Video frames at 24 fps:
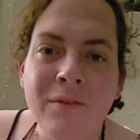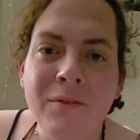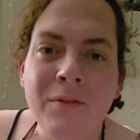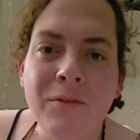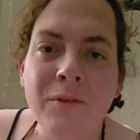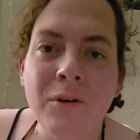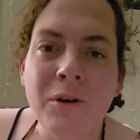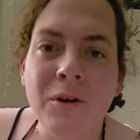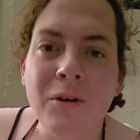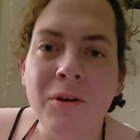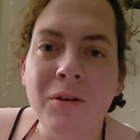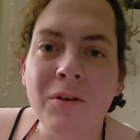
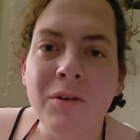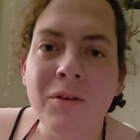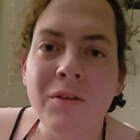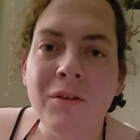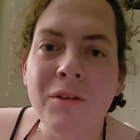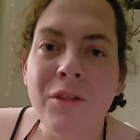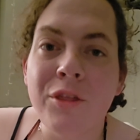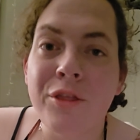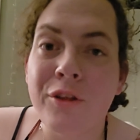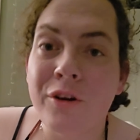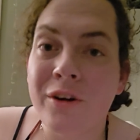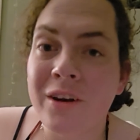for
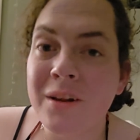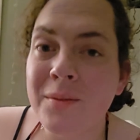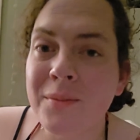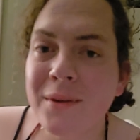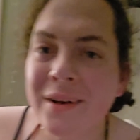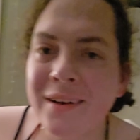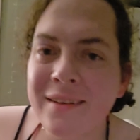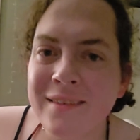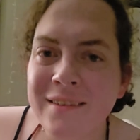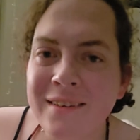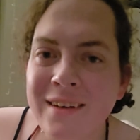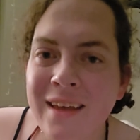30
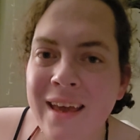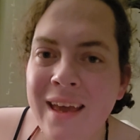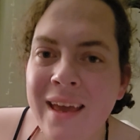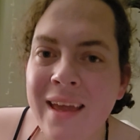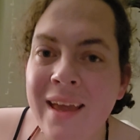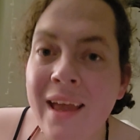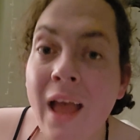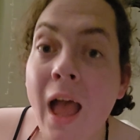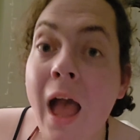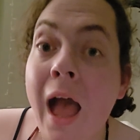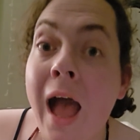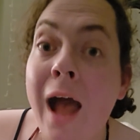minutes a
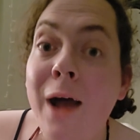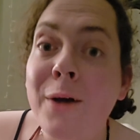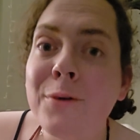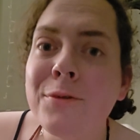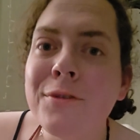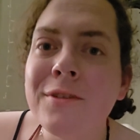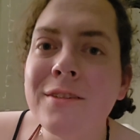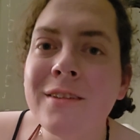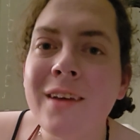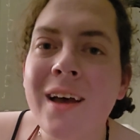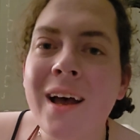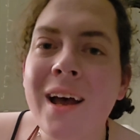day
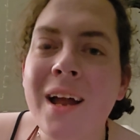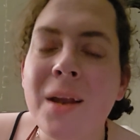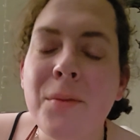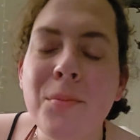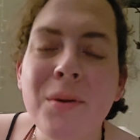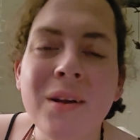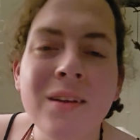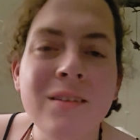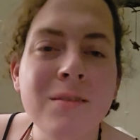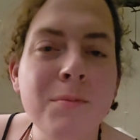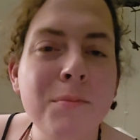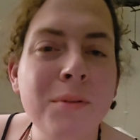outside
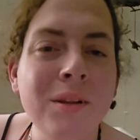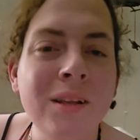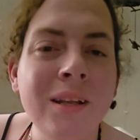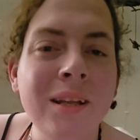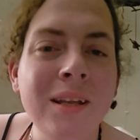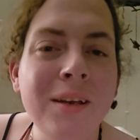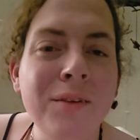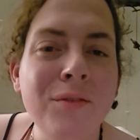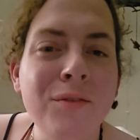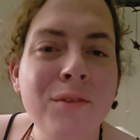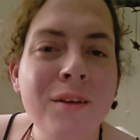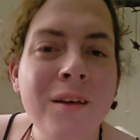because it
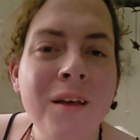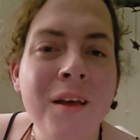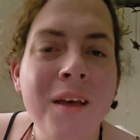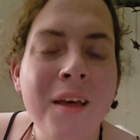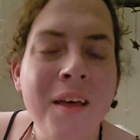believed